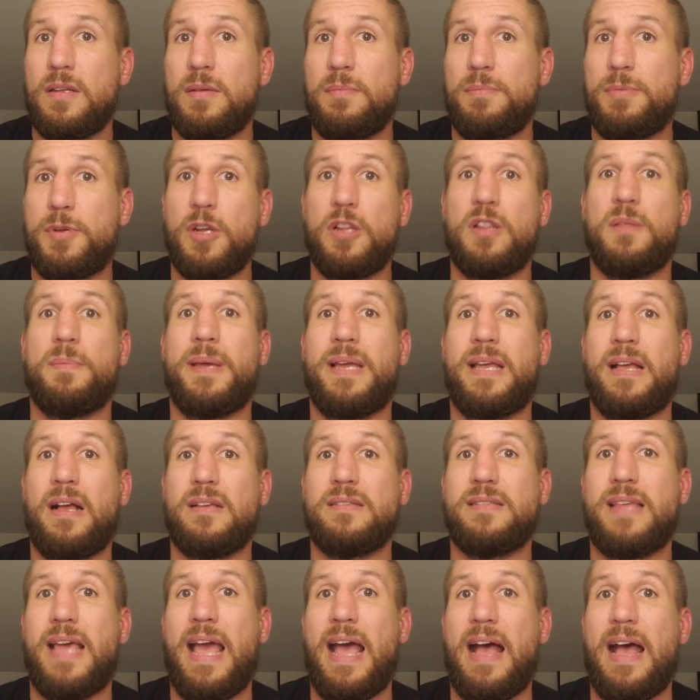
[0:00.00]
purely
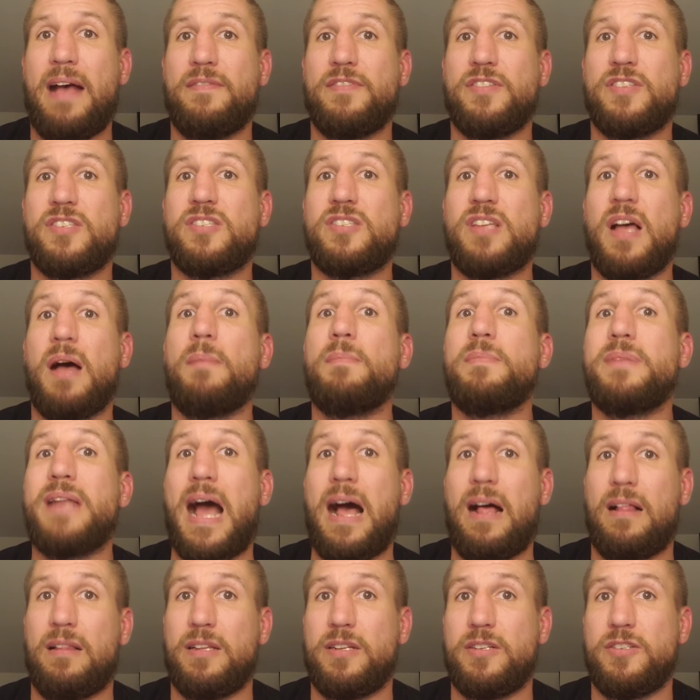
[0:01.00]
because they have some
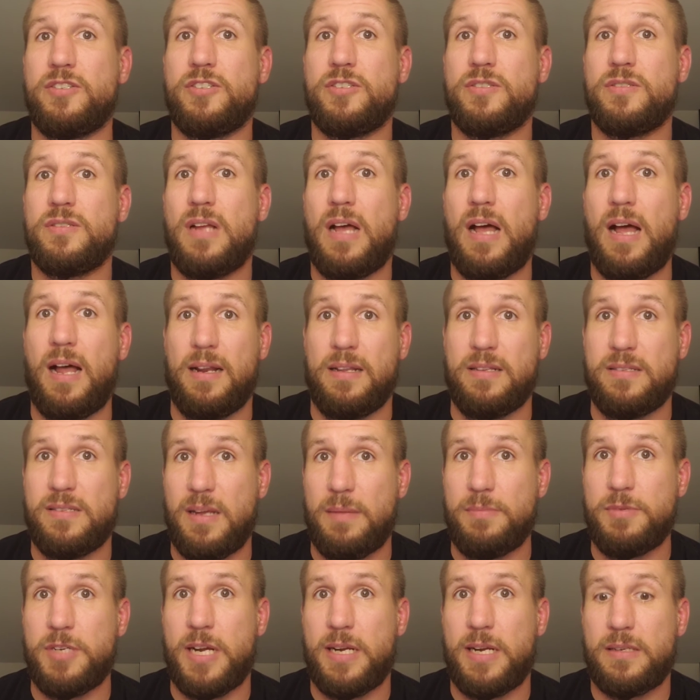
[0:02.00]
knowledge on a
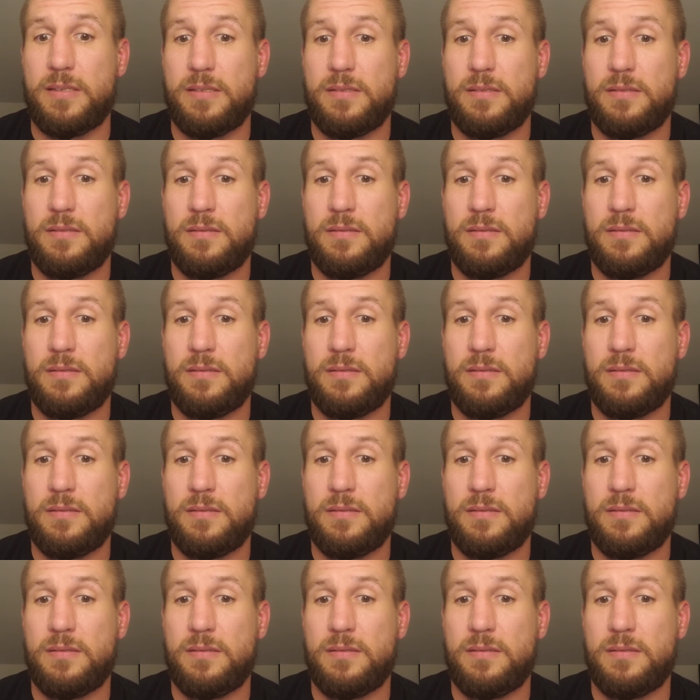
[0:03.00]
subject.